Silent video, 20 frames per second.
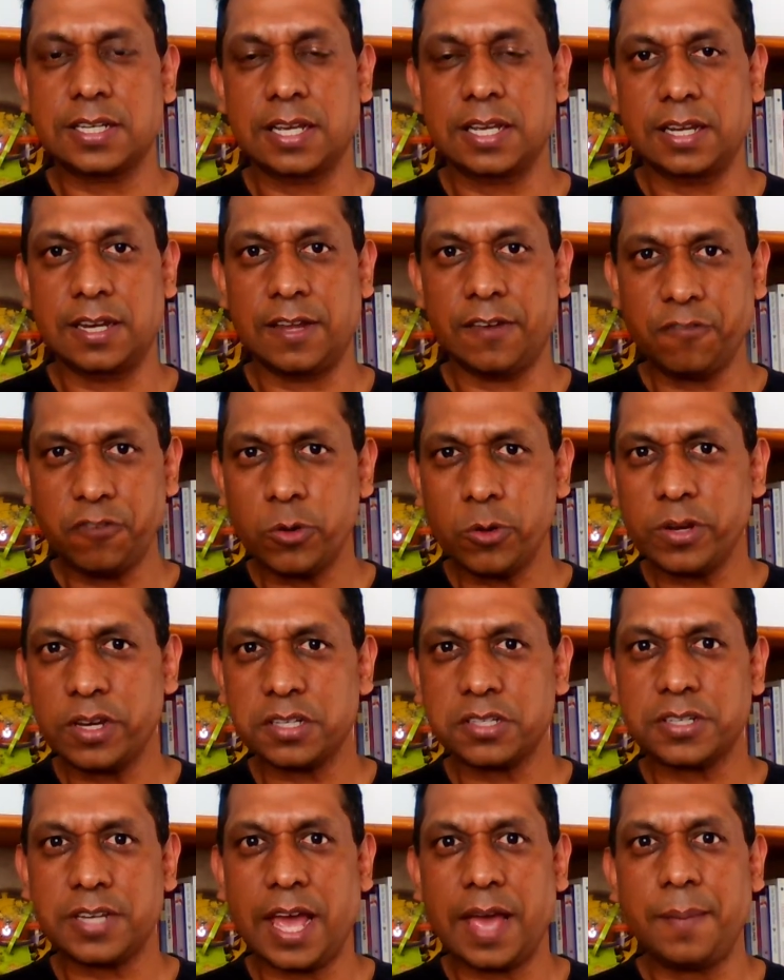in a few
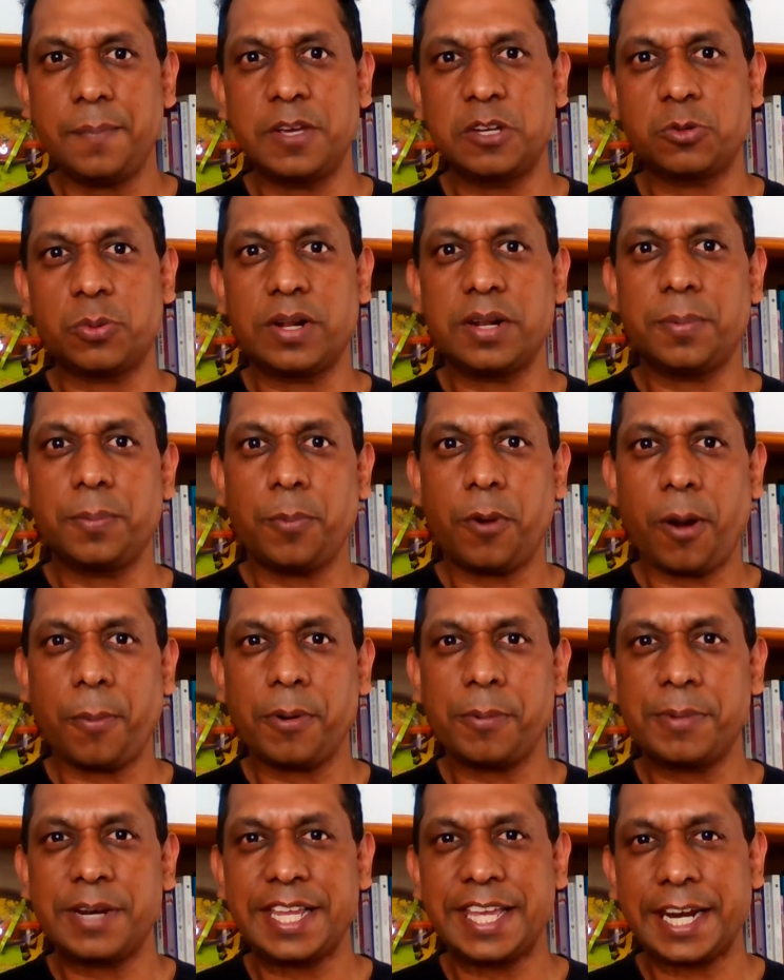years' time, it will
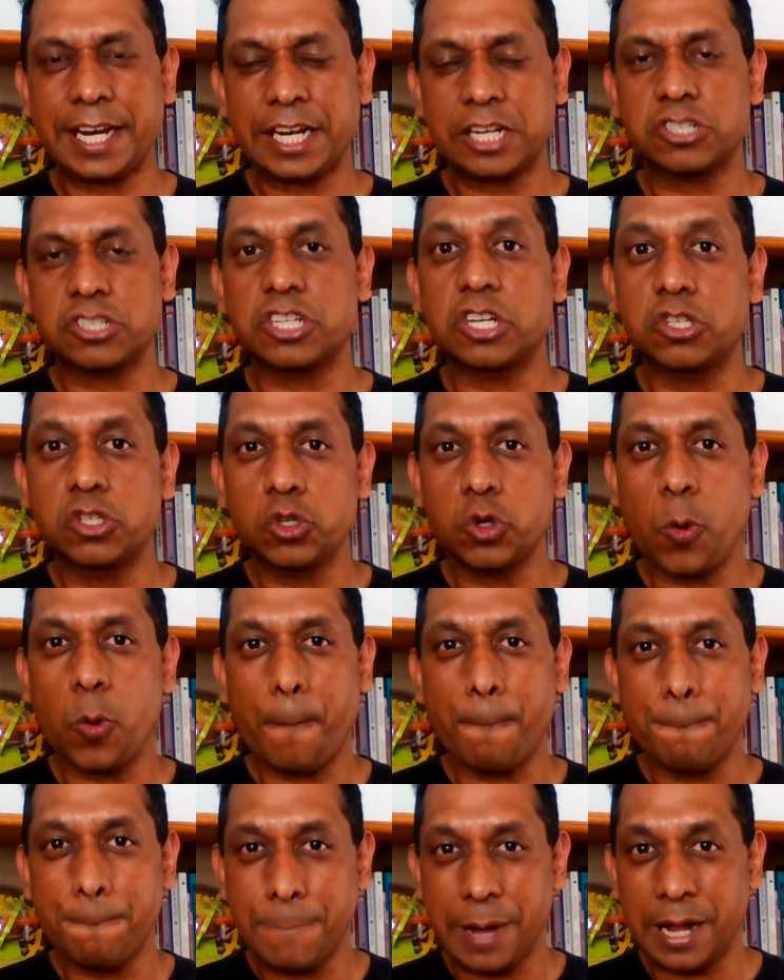probably reach the $2
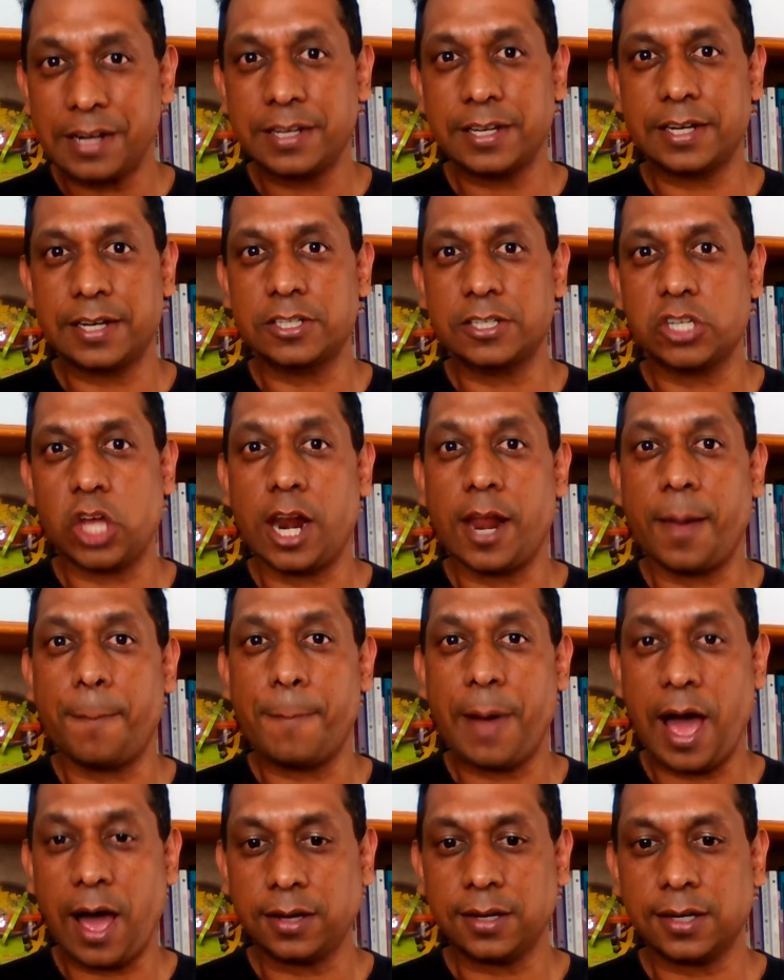billion
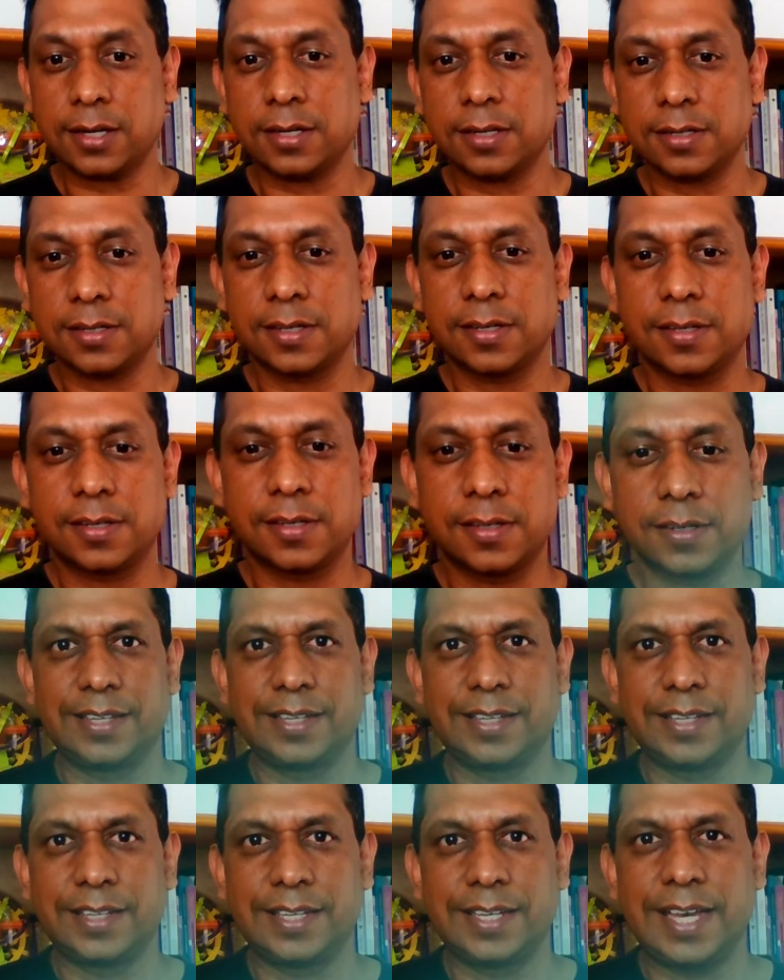mark.
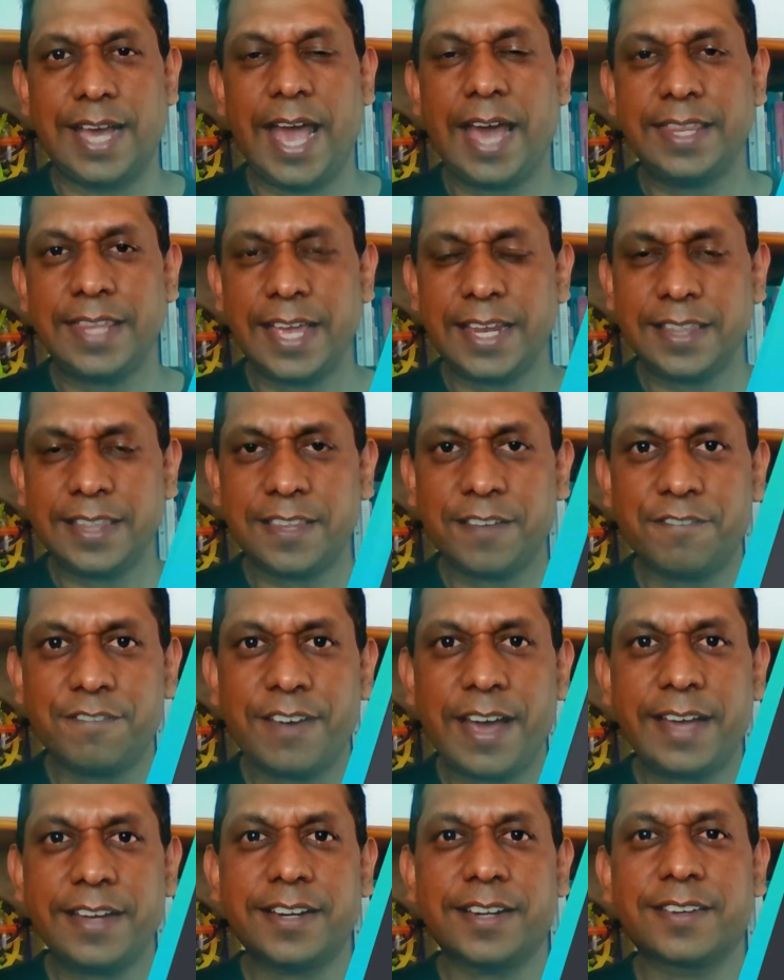And then the
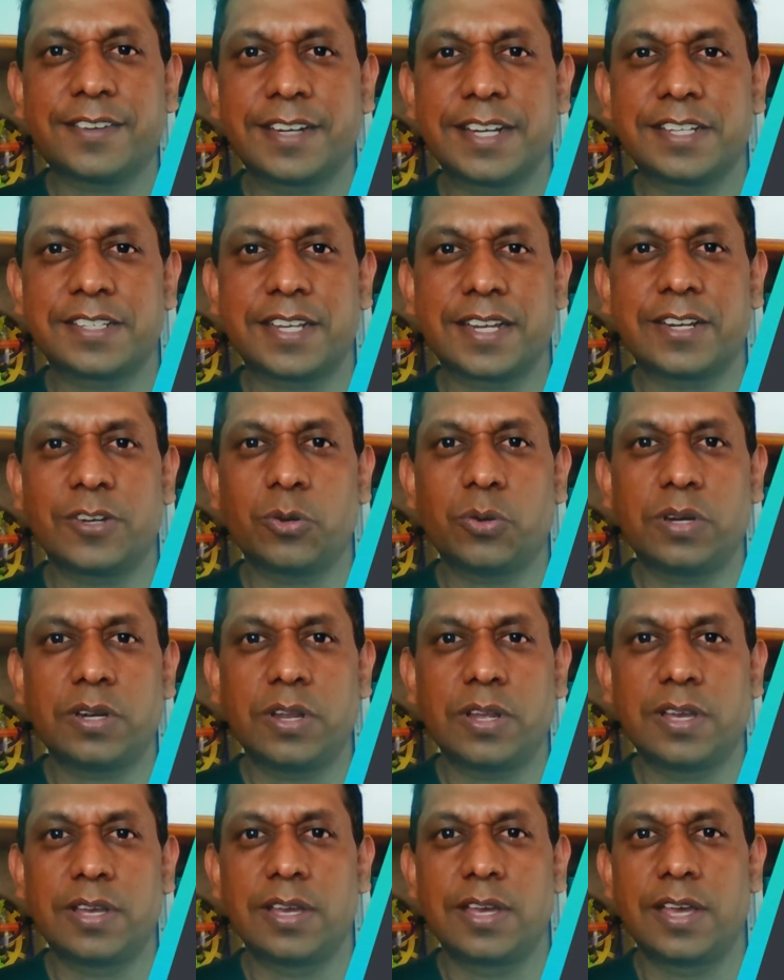final reason,
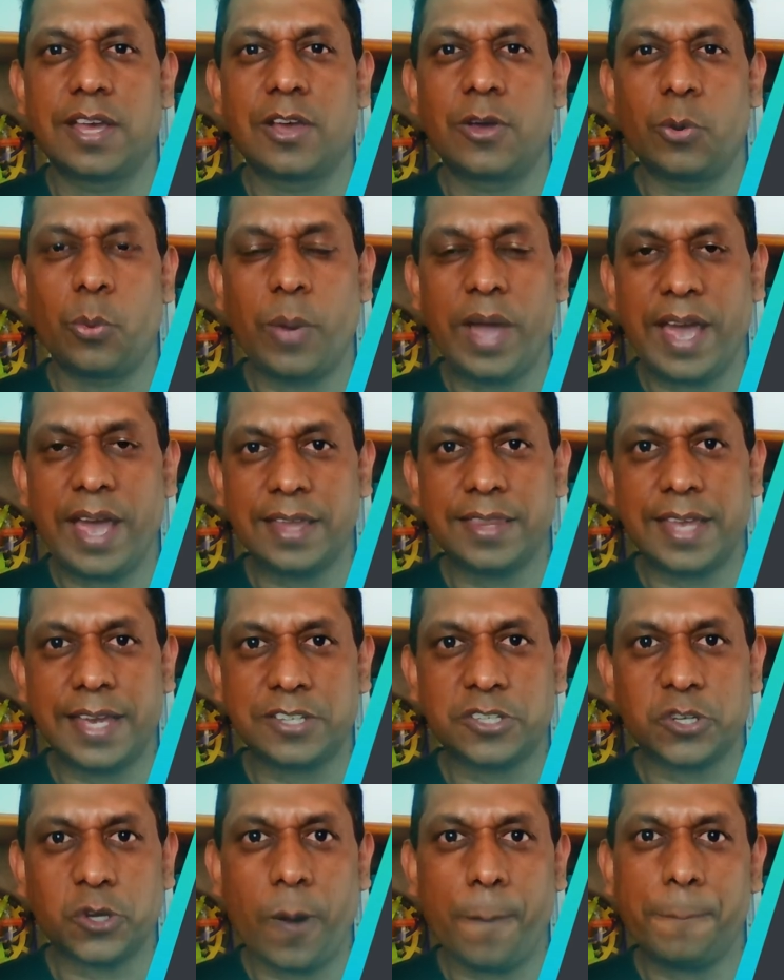where there's
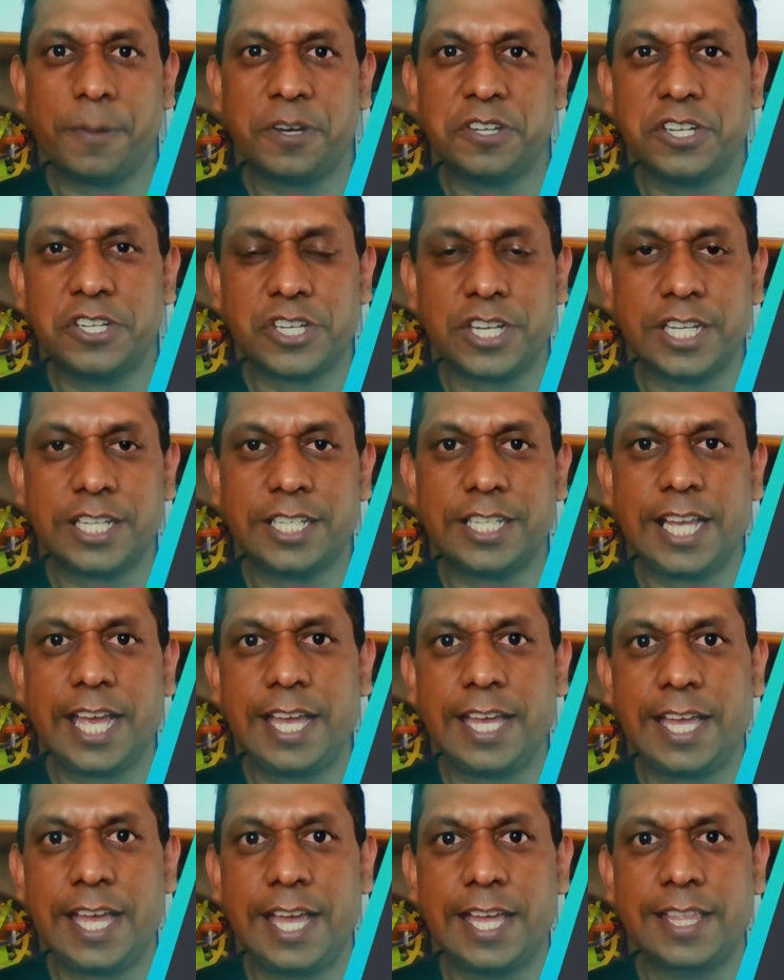
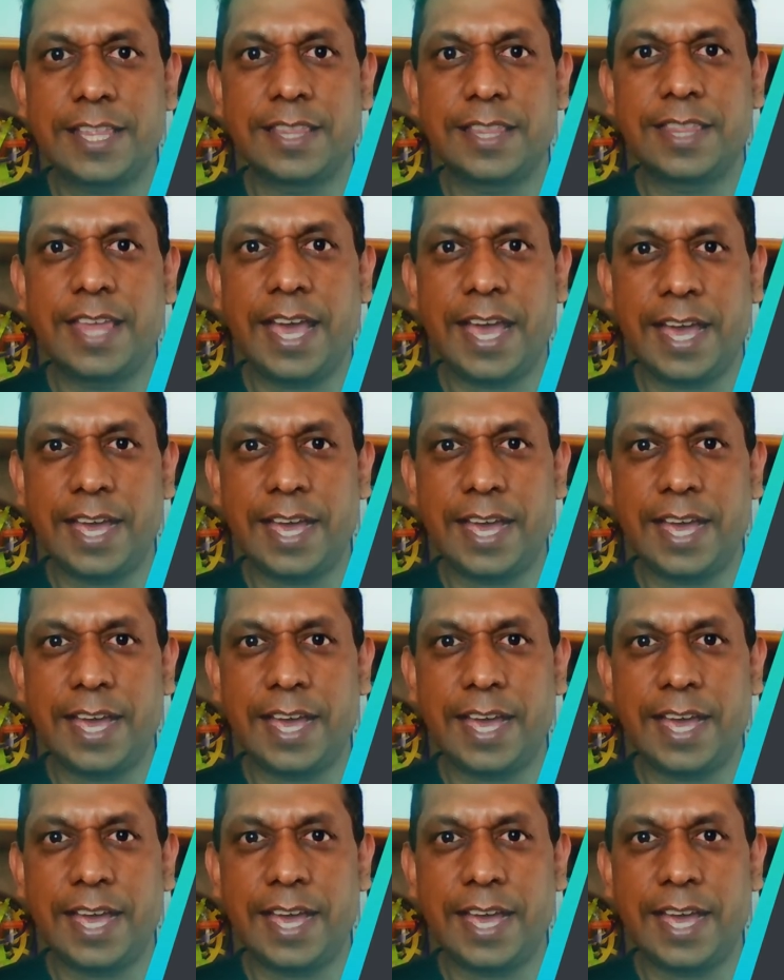competition, there